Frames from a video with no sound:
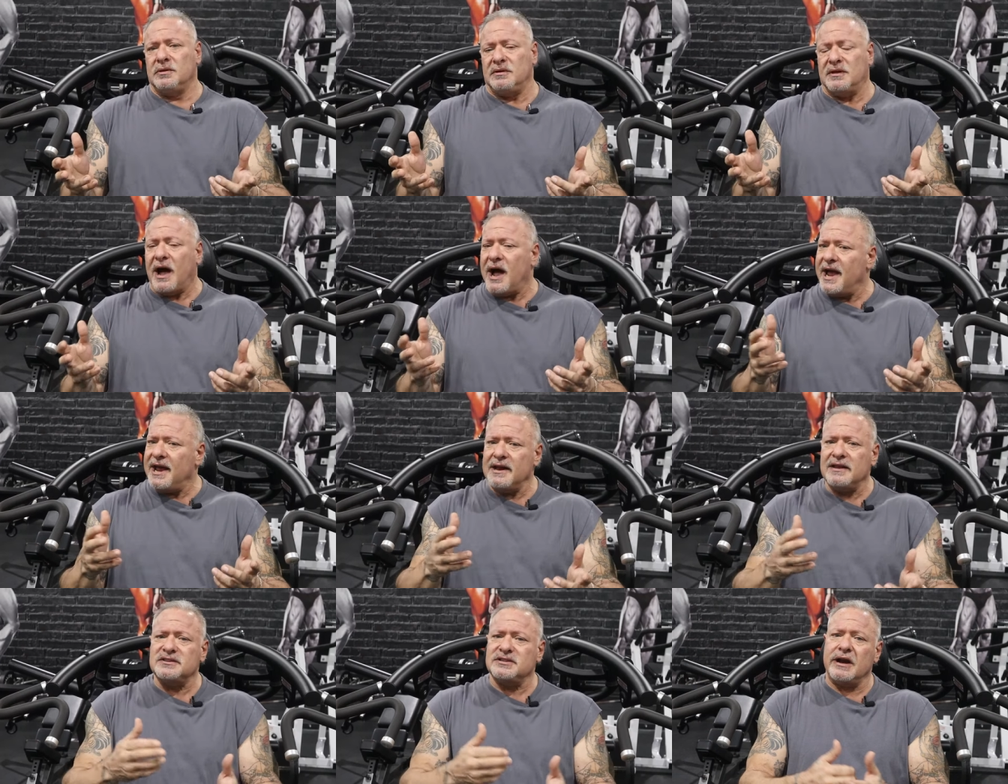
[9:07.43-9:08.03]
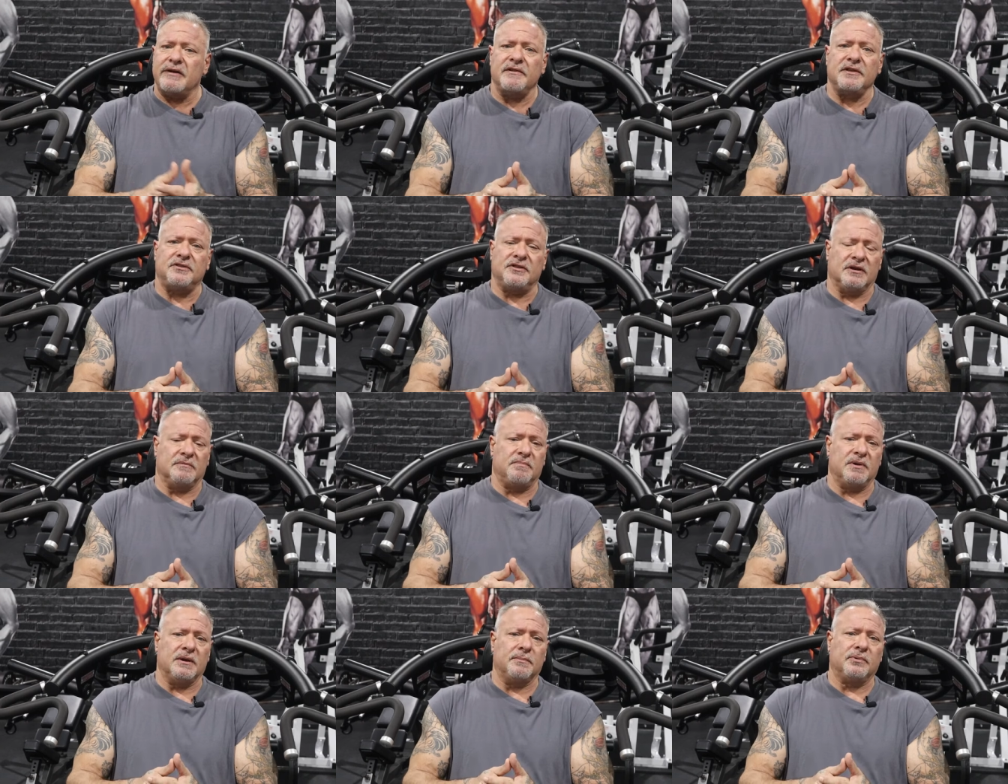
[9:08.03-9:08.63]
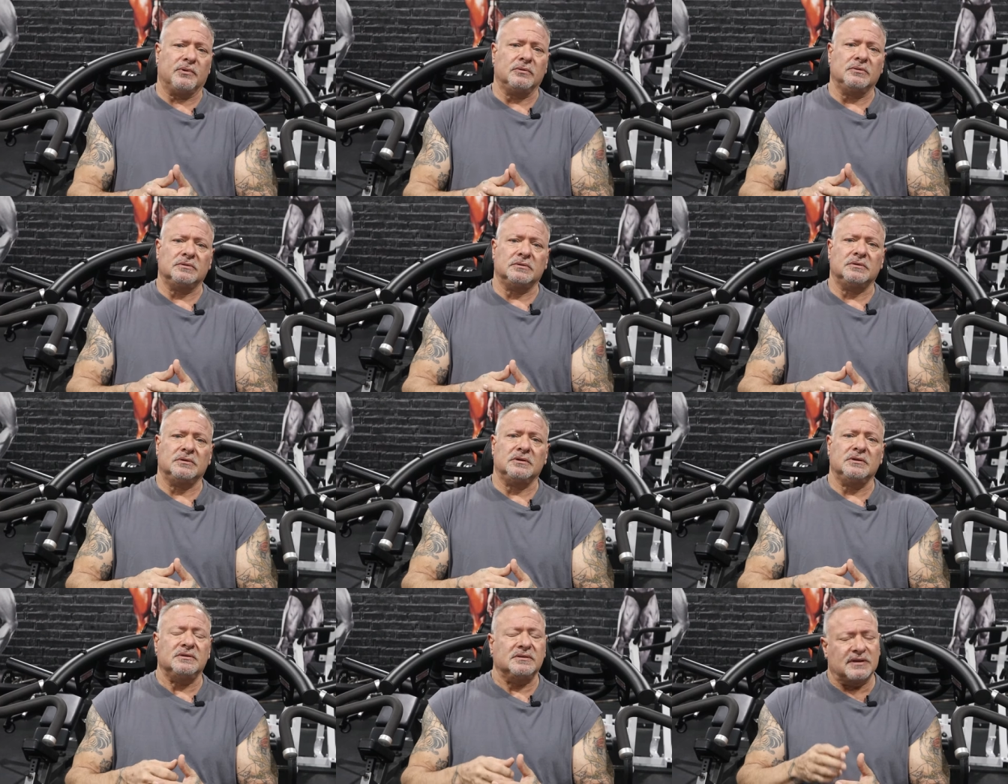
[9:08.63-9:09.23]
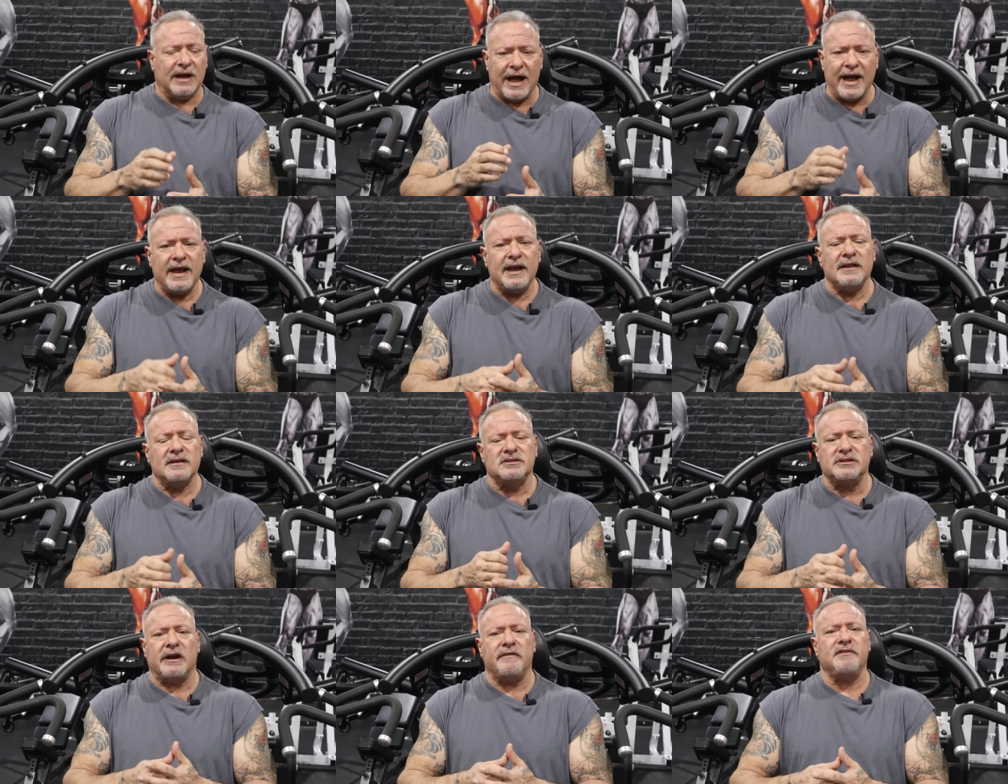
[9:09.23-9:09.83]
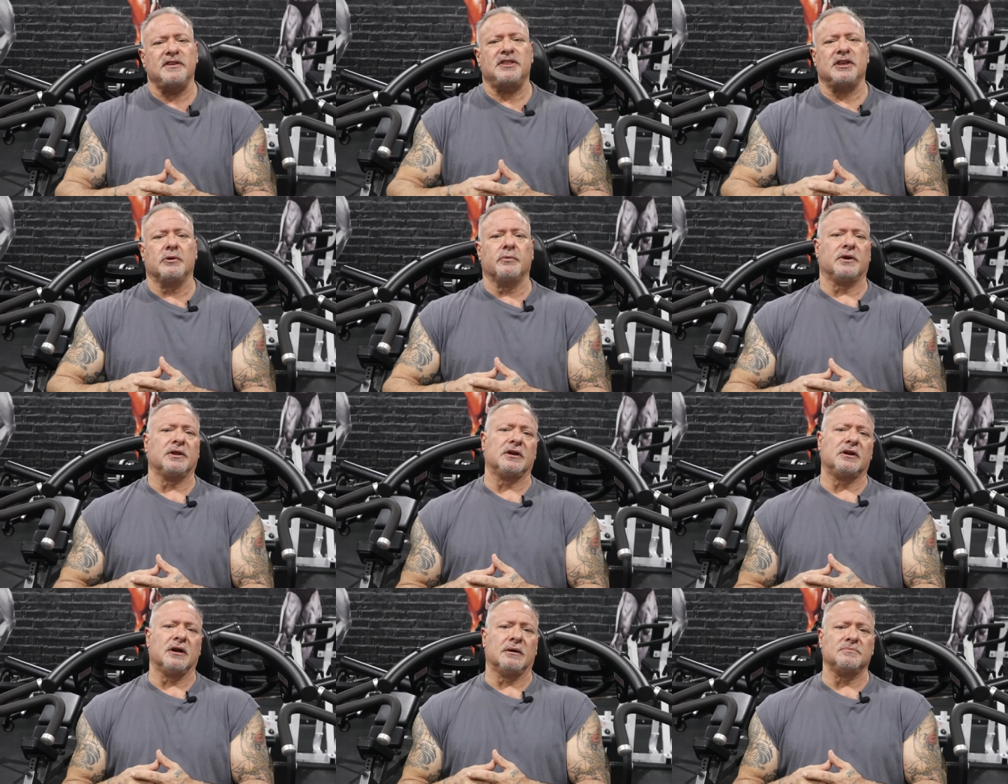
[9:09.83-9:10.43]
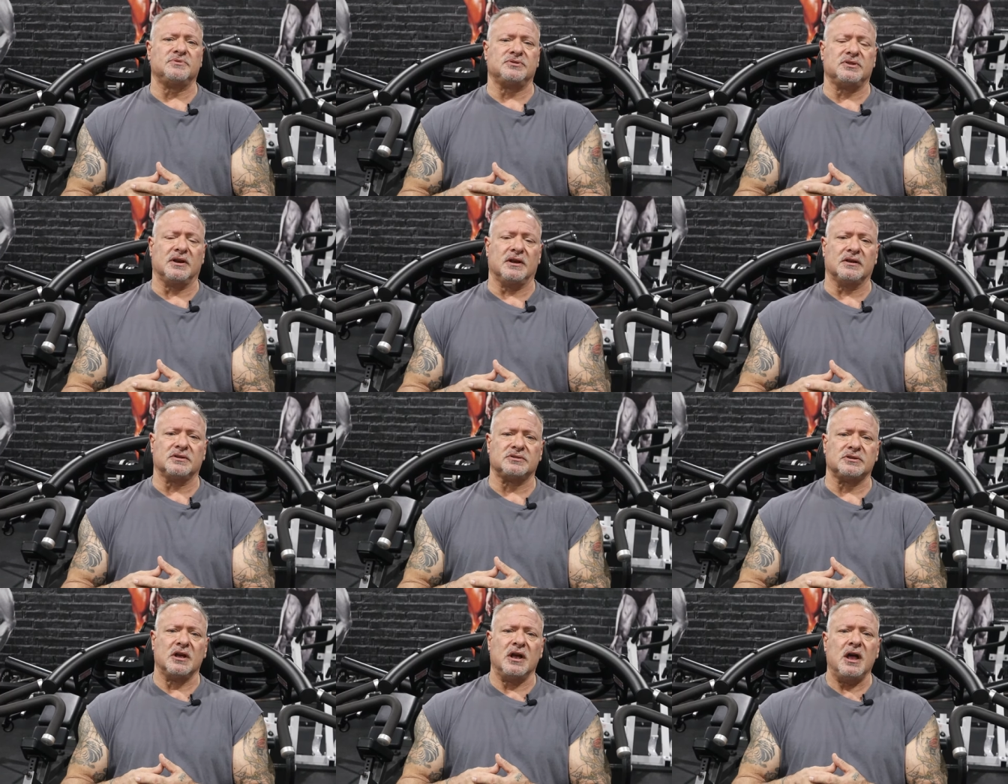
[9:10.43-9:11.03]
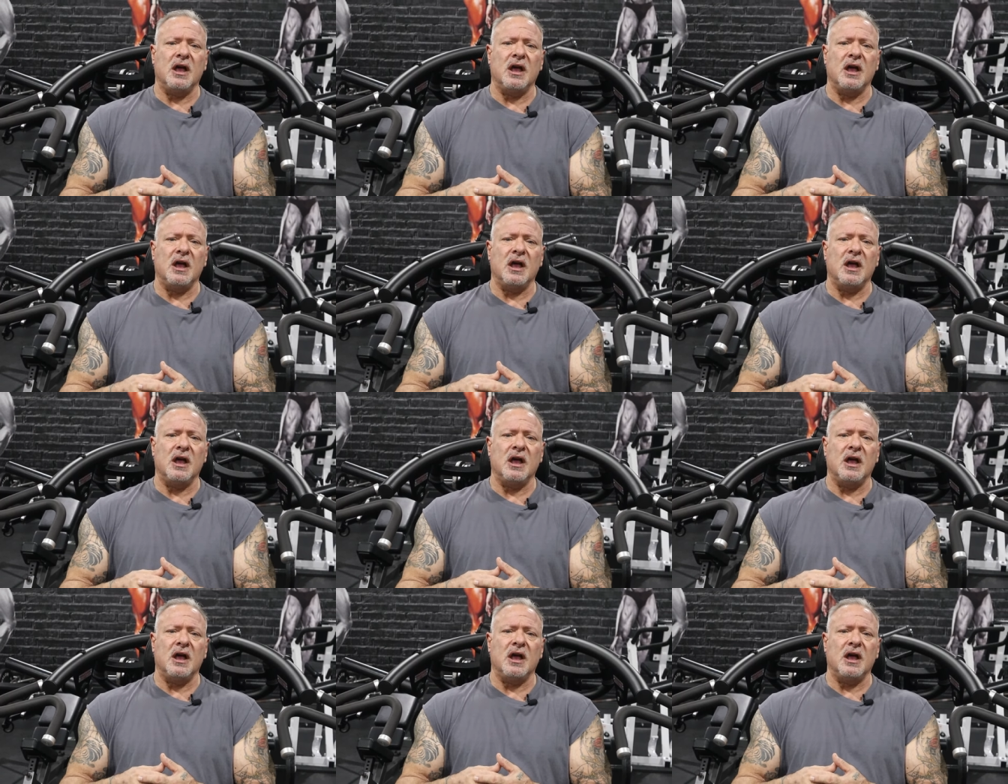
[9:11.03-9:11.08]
Diet is everything, people. Diet is everything when it comes to this.